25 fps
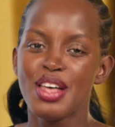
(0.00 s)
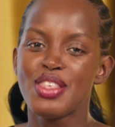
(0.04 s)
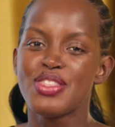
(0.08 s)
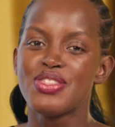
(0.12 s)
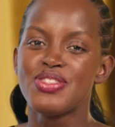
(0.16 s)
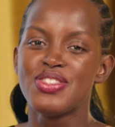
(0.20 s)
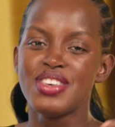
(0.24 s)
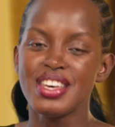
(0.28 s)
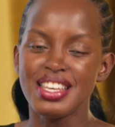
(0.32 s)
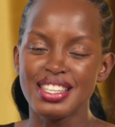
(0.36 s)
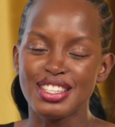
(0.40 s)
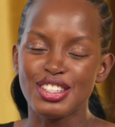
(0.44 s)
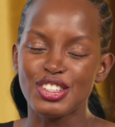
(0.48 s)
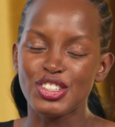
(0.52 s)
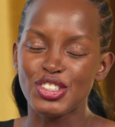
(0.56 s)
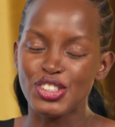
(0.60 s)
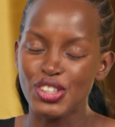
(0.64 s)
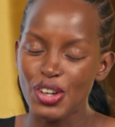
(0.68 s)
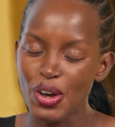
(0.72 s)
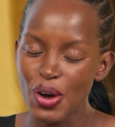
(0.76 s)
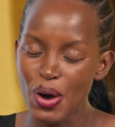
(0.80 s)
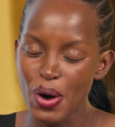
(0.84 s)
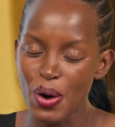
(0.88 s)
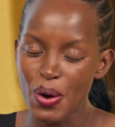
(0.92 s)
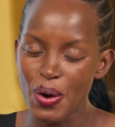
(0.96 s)
This
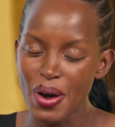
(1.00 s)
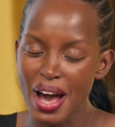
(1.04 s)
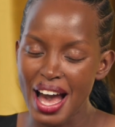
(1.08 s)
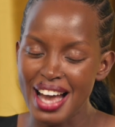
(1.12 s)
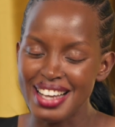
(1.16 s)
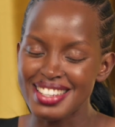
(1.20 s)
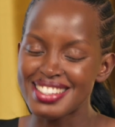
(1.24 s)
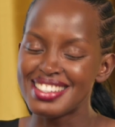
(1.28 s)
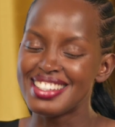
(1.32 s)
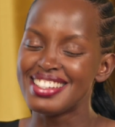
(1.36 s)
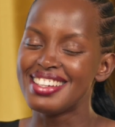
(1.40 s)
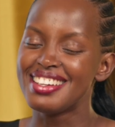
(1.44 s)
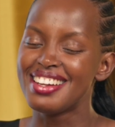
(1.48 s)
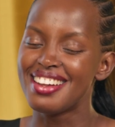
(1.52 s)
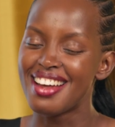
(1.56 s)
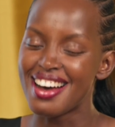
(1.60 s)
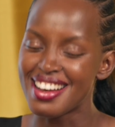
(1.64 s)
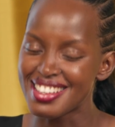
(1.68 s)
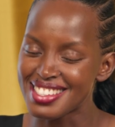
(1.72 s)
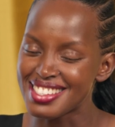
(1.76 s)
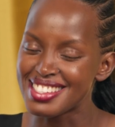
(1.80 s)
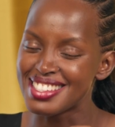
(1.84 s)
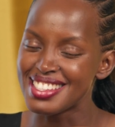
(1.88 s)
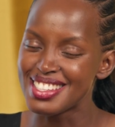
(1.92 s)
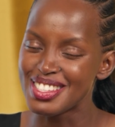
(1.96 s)
show, actually
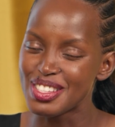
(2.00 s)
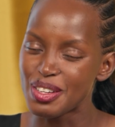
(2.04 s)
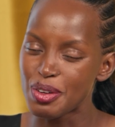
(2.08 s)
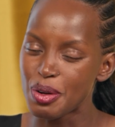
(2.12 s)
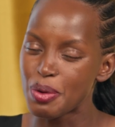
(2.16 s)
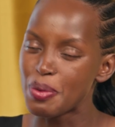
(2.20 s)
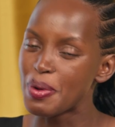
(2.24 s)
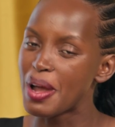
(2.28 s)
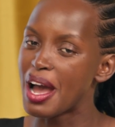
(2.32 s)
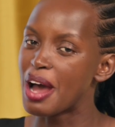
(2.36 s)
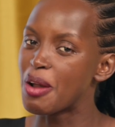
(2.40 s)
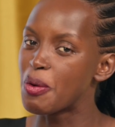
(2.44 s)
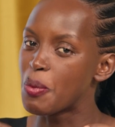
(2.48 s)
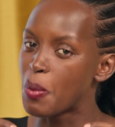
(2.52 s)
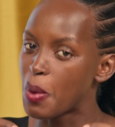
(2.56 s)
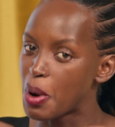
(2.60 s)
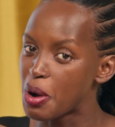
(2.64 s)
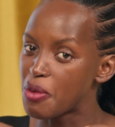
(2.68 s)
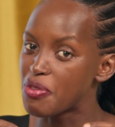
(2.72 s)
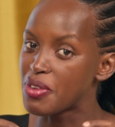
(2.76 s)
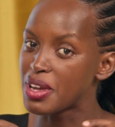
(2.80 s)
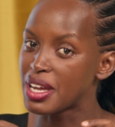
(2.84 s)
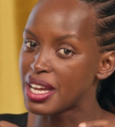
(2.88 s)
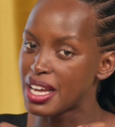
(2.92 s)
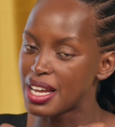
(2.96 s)
last season, and we had
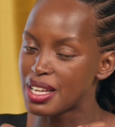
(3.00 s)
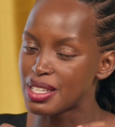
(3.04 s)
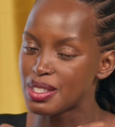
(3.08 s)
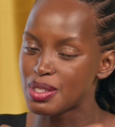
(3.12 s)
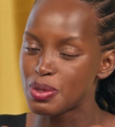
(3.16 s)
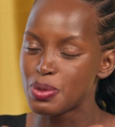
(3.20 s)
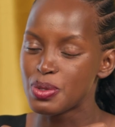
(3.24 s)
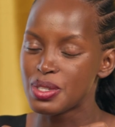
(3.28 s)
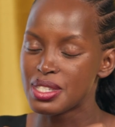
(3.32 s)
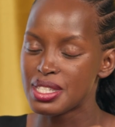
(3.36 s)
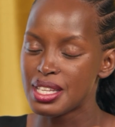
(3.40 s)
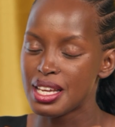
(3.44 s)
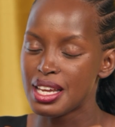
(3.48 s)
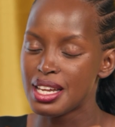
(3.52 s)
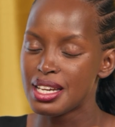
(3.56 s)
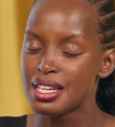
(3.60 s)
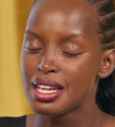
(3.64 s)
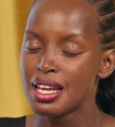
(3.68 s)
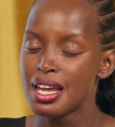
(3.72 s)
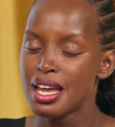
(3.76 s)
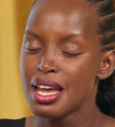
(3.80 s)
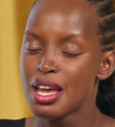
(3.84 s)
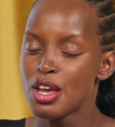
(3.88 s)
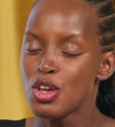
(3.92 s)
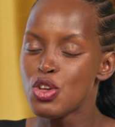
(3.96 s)
one of the guests who said,